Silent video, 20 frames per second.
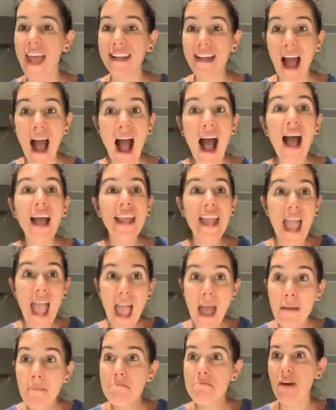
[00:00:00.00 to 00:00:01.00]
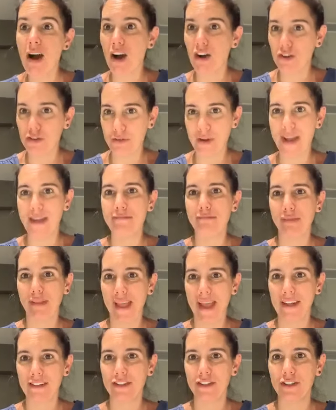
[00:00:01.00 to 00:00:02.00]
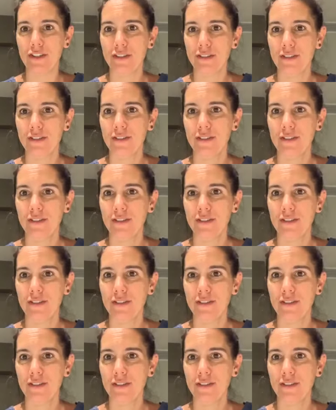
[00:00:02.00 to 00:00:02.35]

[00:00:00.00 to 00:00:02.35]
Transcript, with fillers: And I am a great planner.